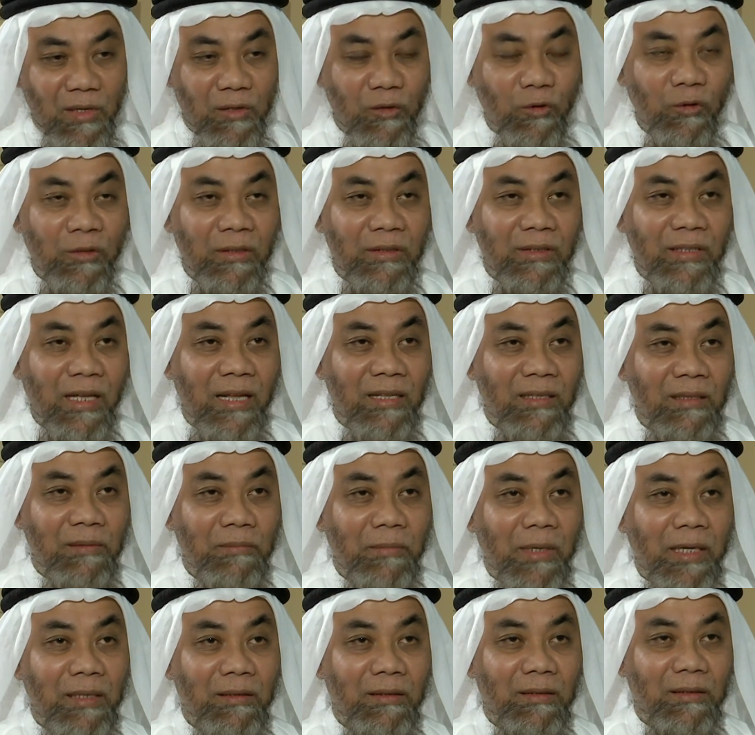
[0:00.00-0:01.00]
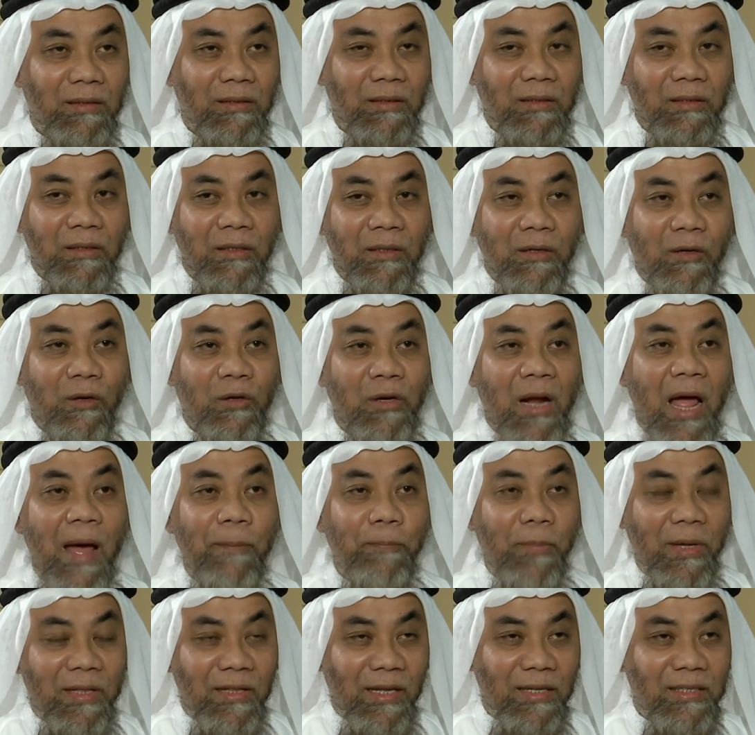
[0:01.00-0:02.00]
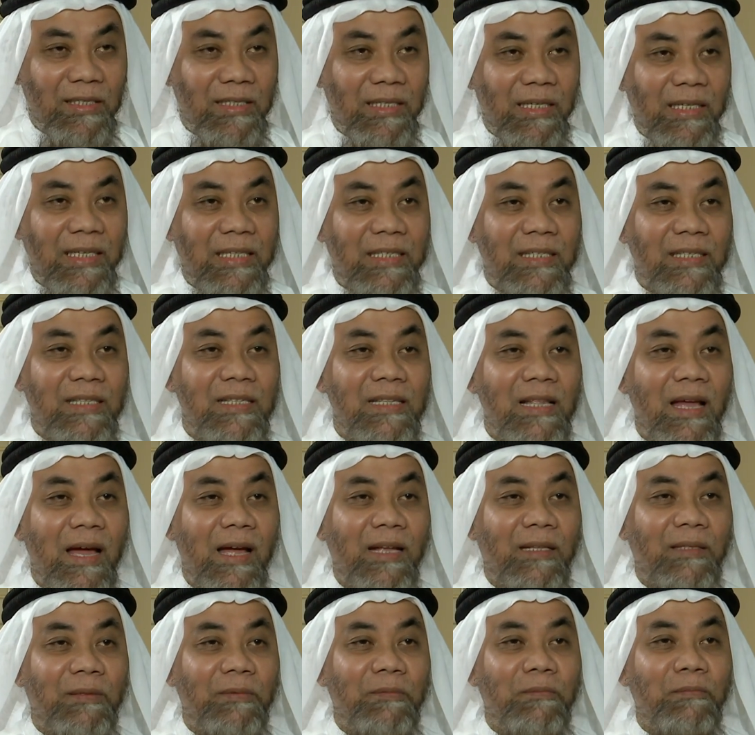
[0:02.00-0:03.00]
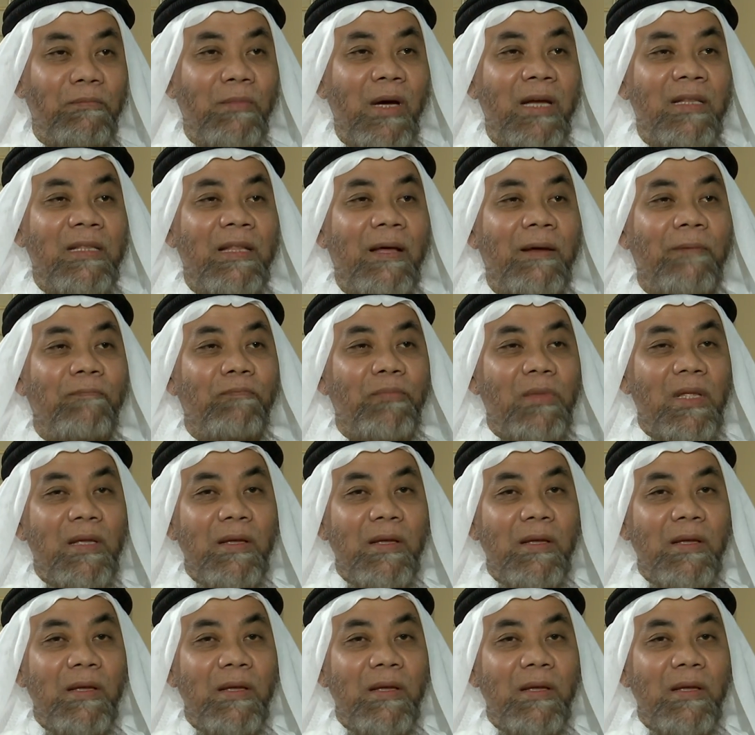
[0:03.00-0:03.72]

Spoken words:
contentment or happiness is not by the